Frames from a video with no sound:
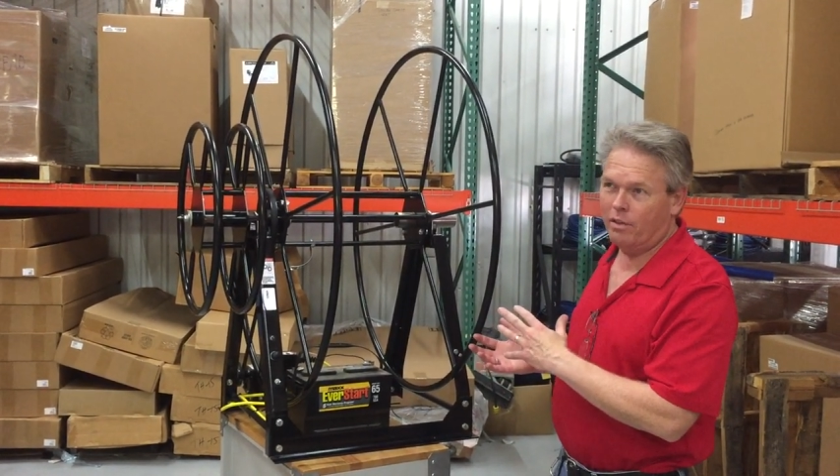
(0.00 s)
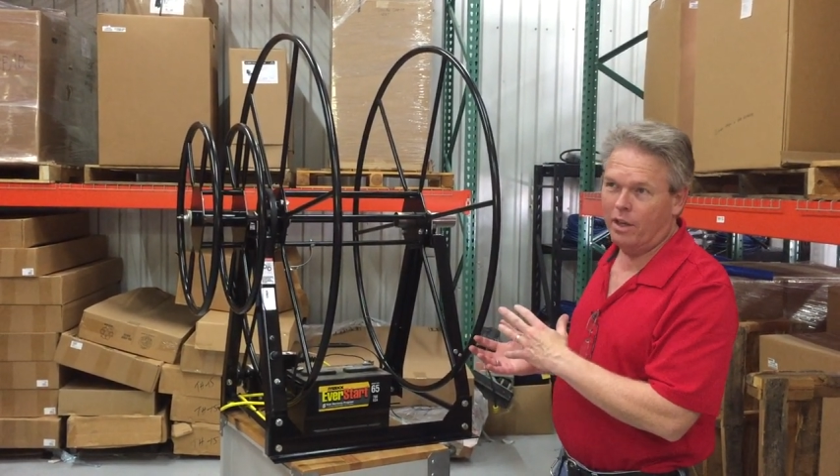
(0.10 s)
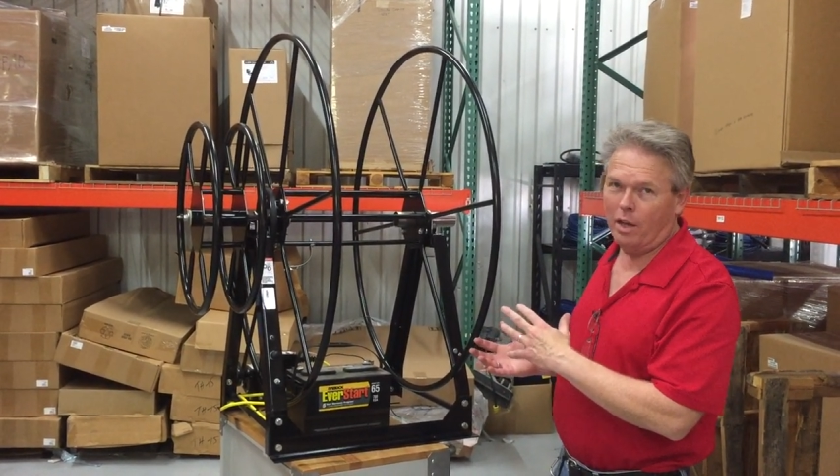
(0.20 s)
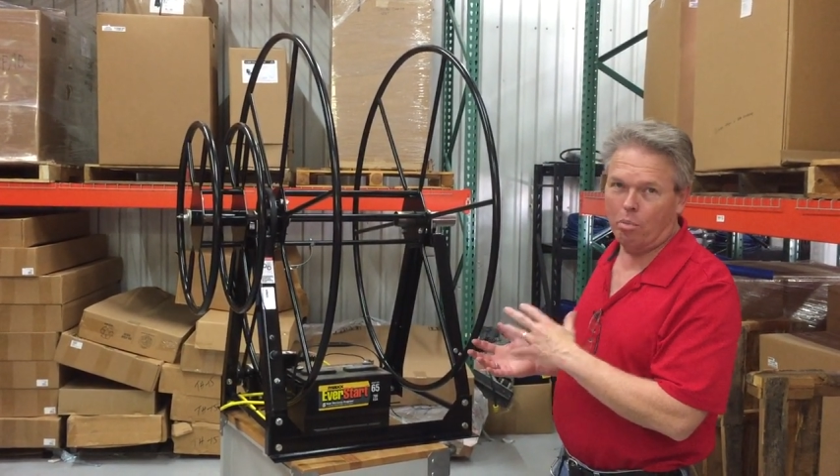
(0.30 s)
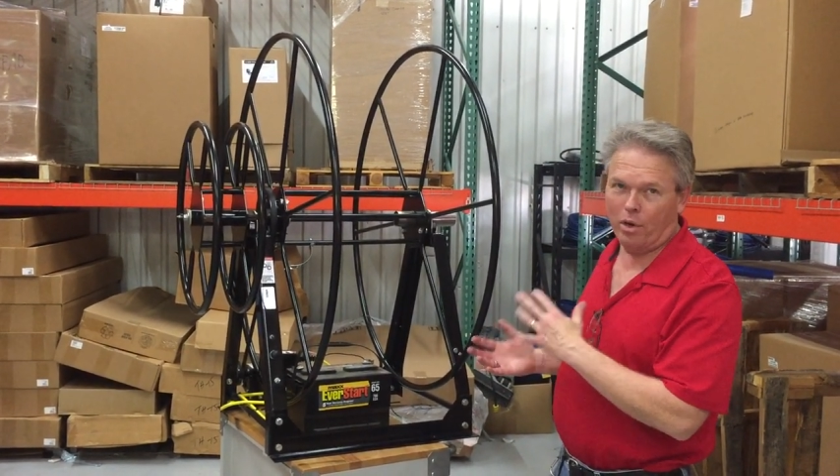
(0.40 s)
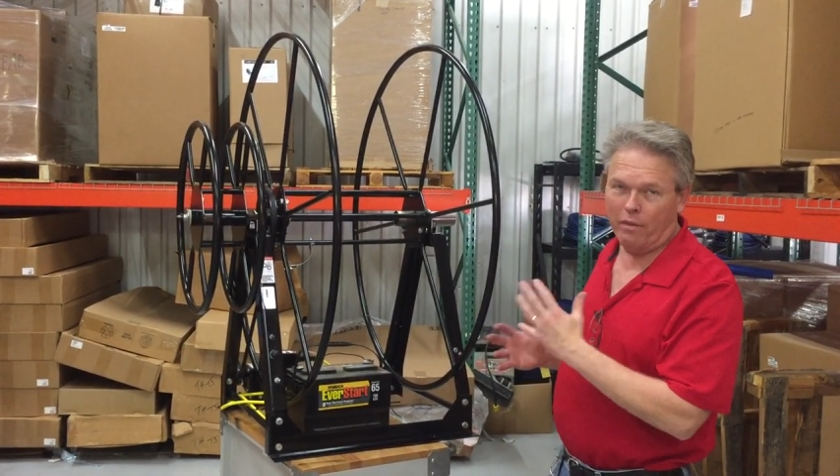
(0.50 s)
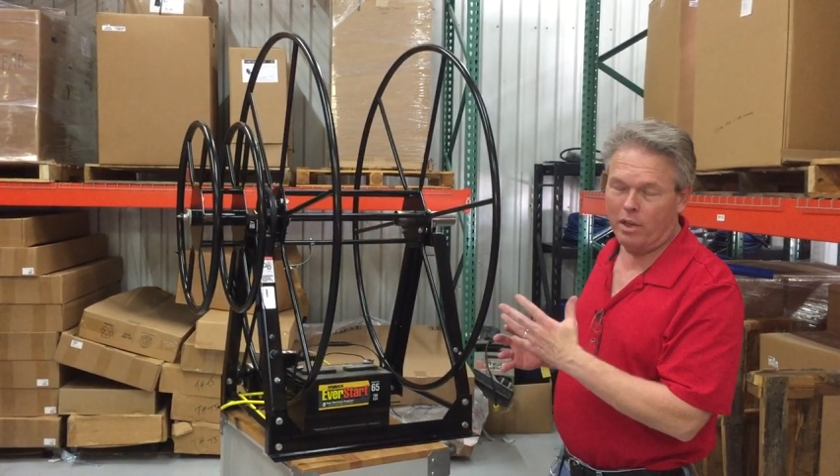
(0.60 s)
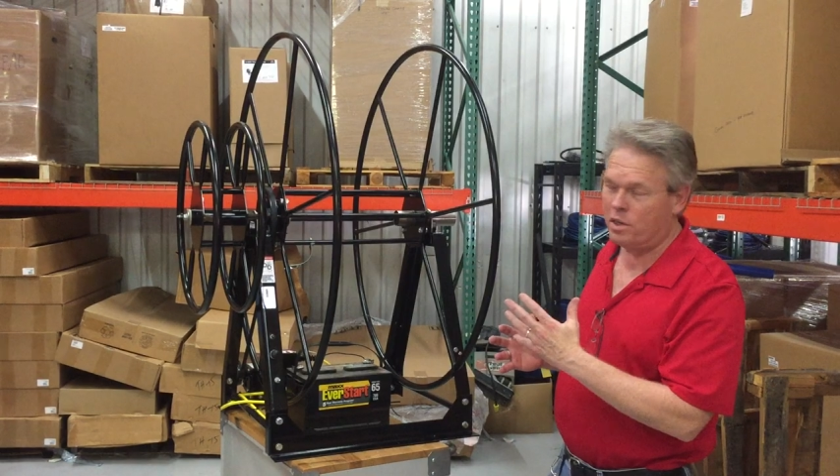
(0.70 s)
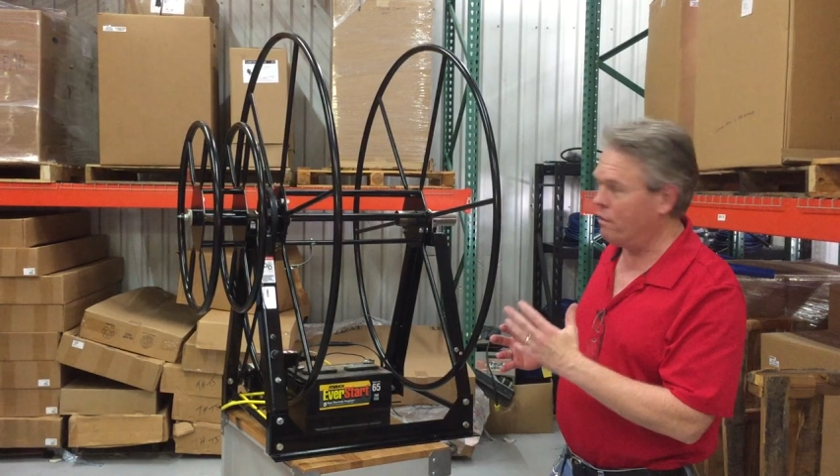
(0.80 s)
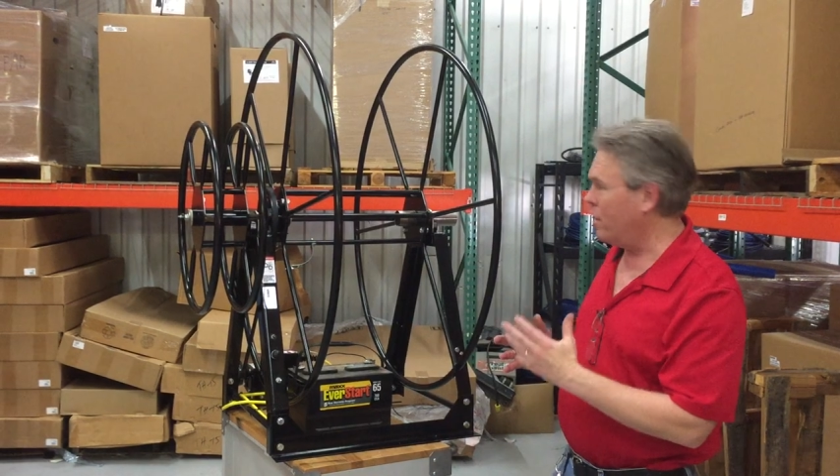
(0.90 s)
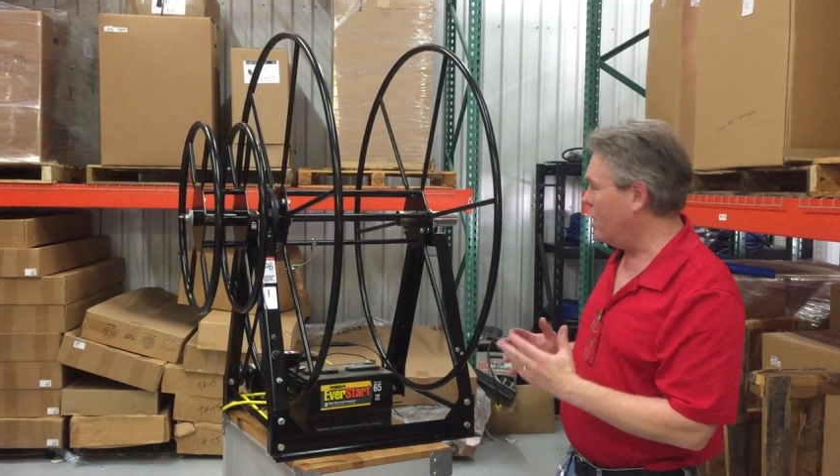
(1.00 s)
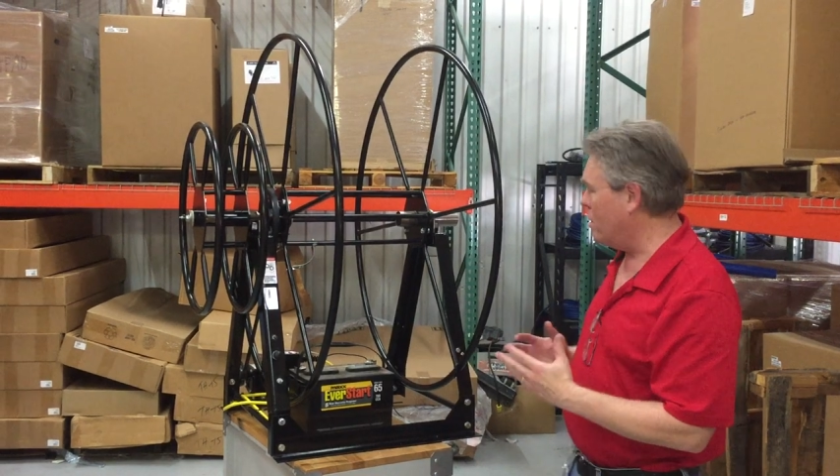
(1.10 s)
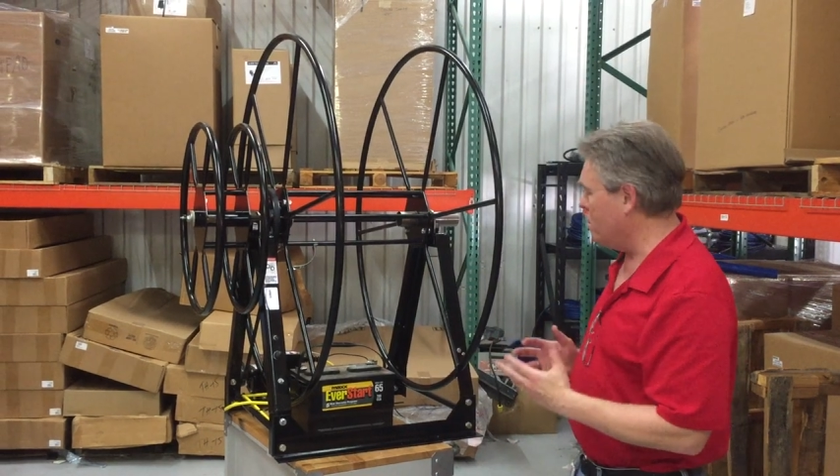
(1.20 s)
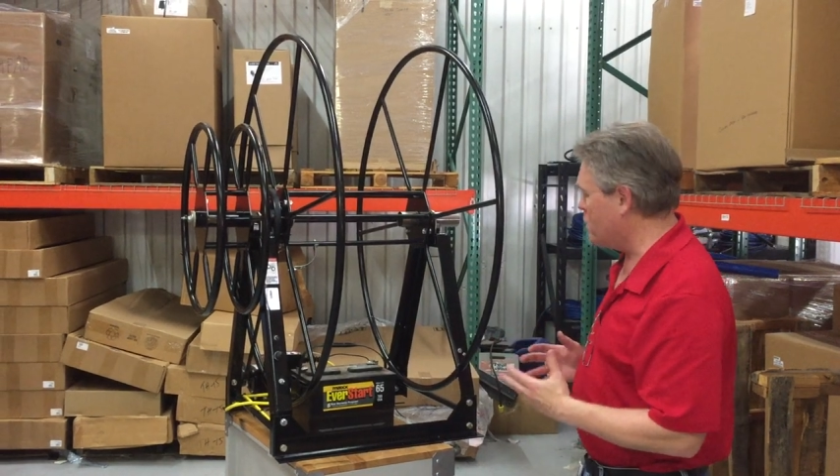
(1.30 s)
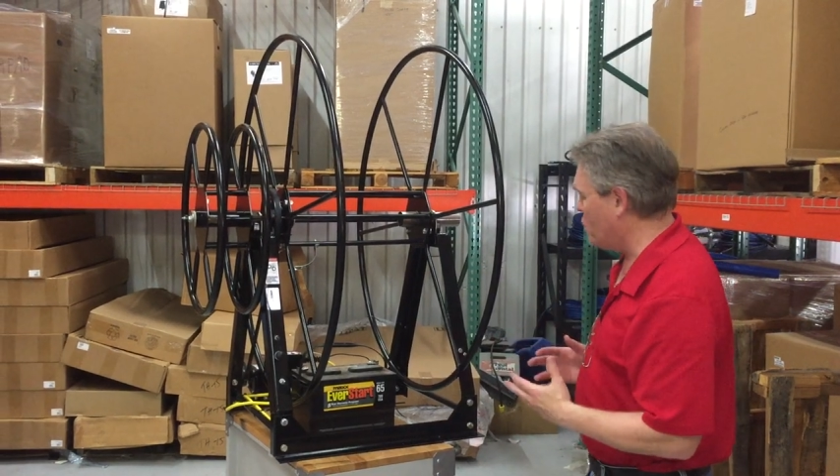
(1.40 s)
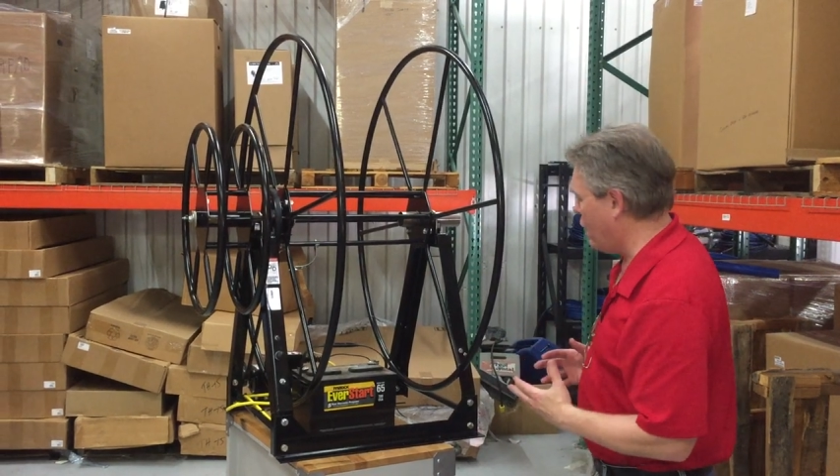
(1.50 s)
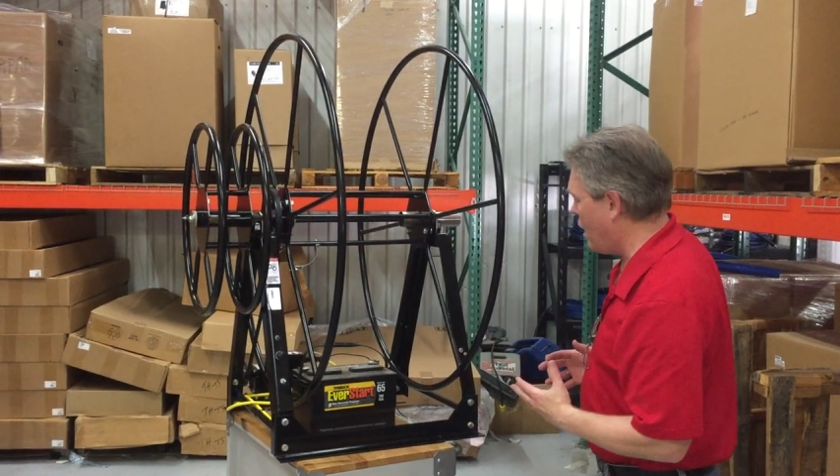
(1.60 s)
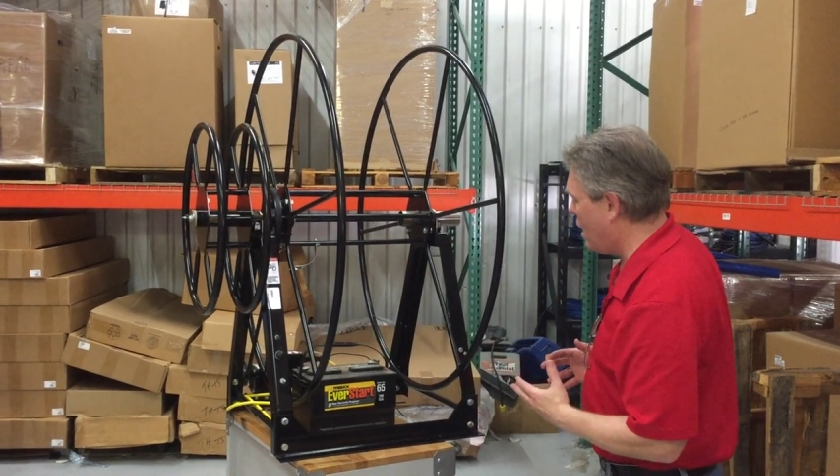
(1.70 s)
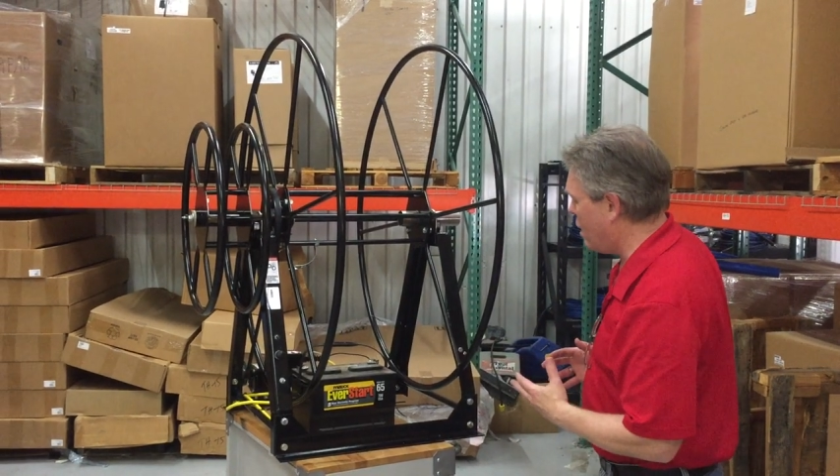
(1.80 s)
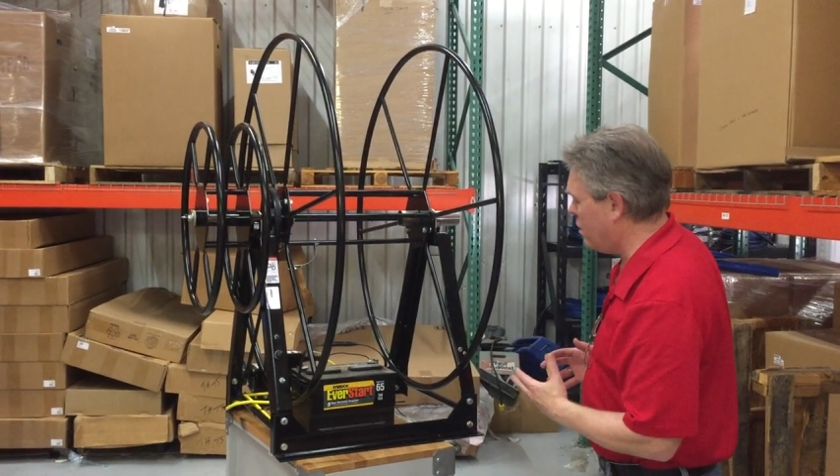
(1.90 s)
The previous videos we
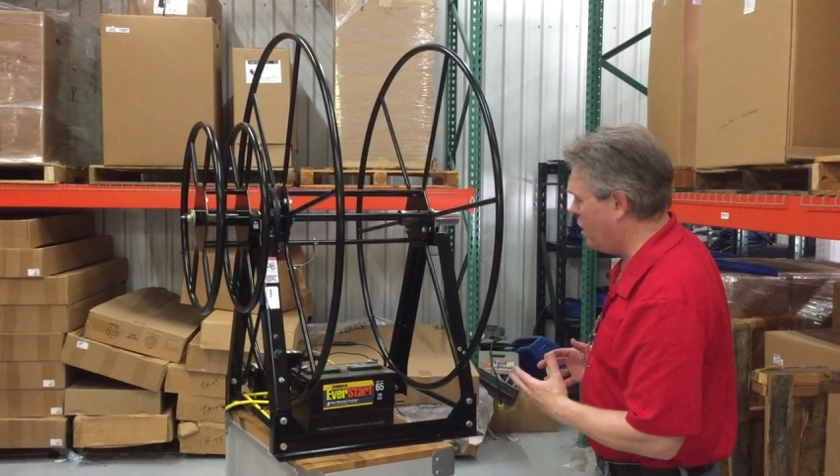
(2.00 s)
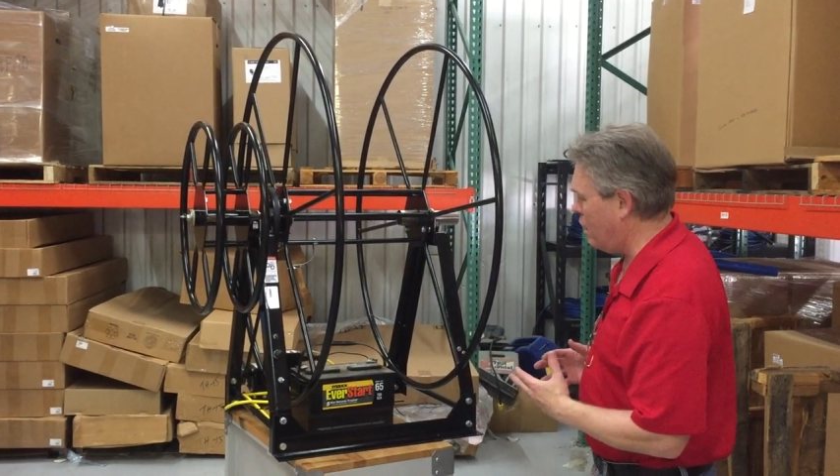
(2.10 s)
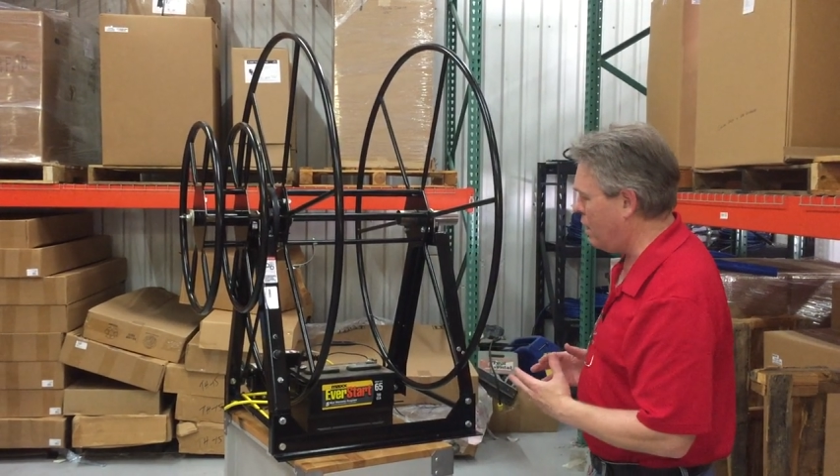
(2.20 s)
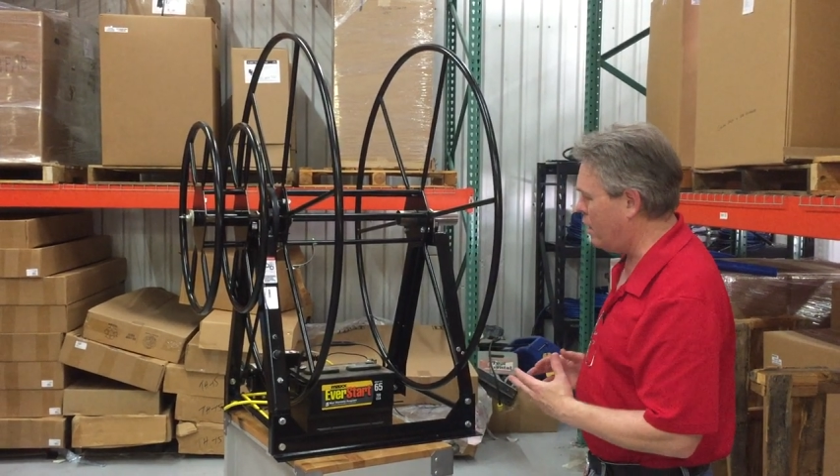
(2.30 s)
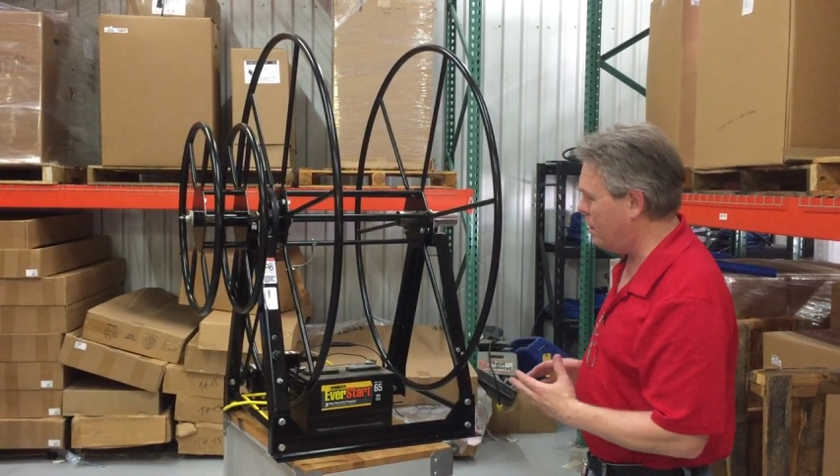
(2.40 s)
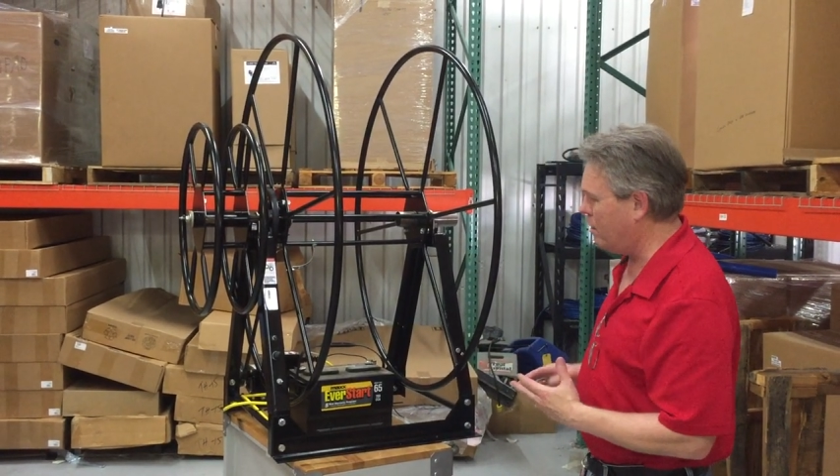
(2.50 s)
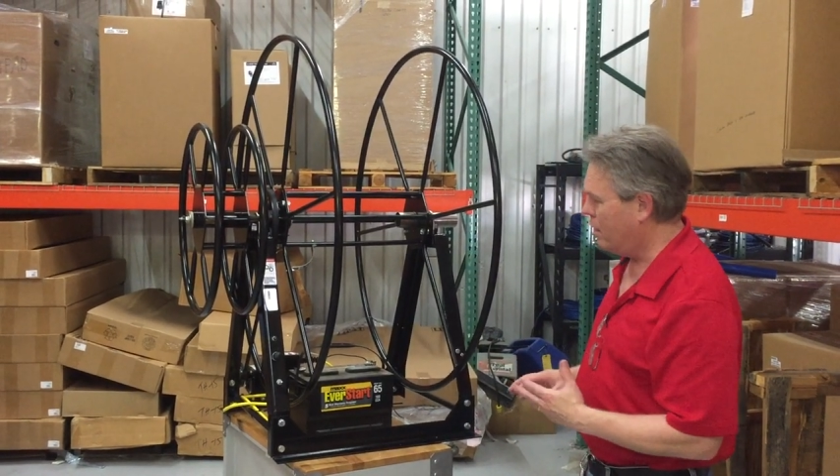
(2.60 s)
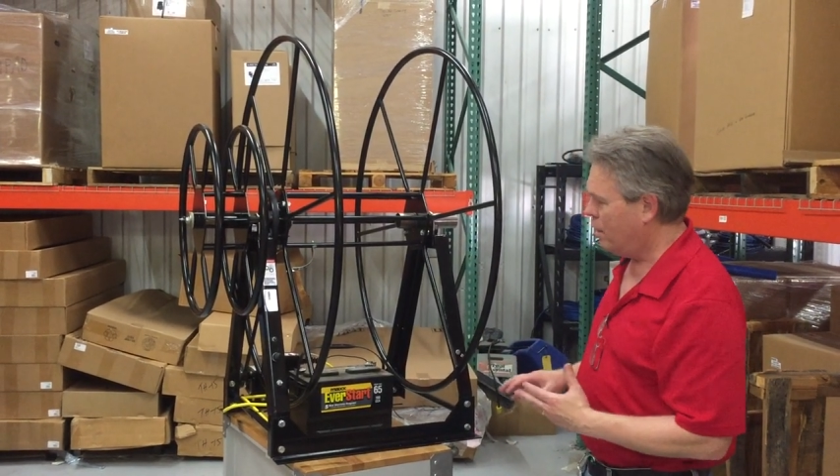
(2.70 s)
had the uh,